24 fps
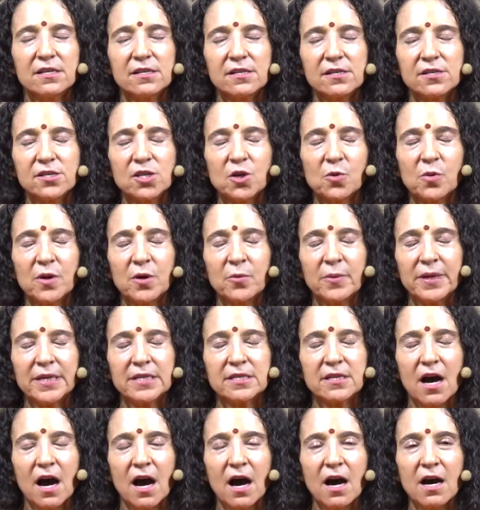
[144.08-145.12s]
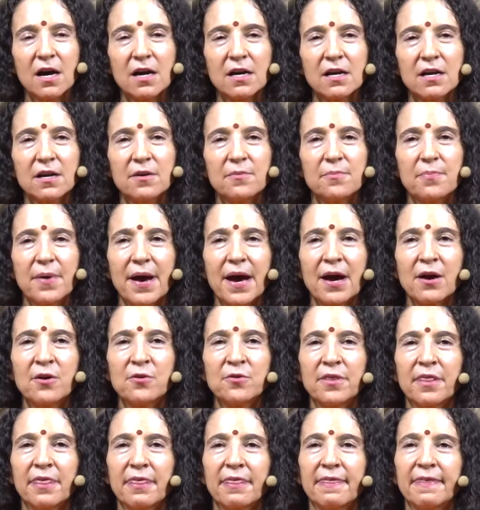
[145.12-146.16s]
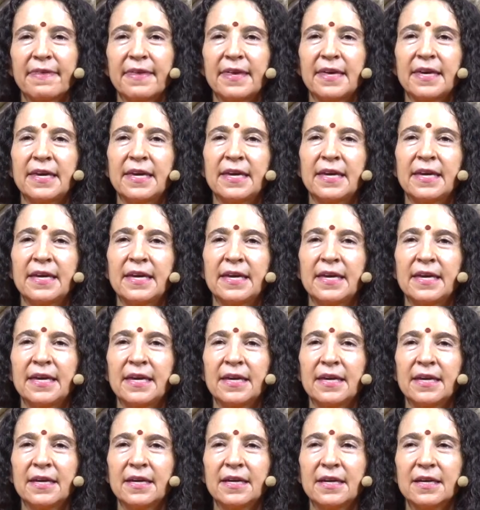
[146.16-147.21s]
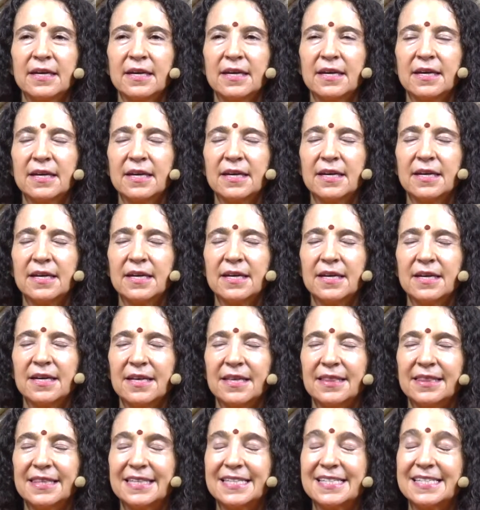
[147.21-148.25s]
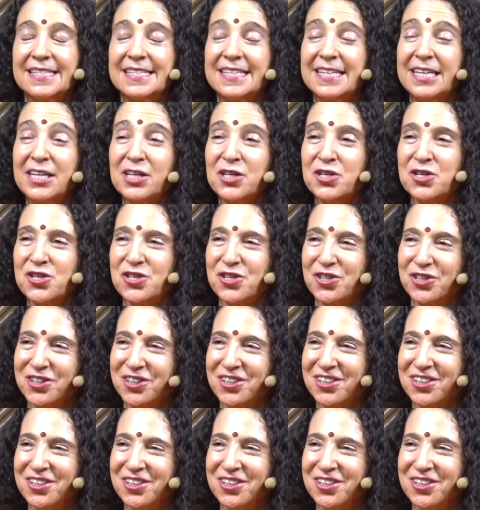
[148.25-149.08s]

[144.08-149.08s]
So when we talk about the teacher,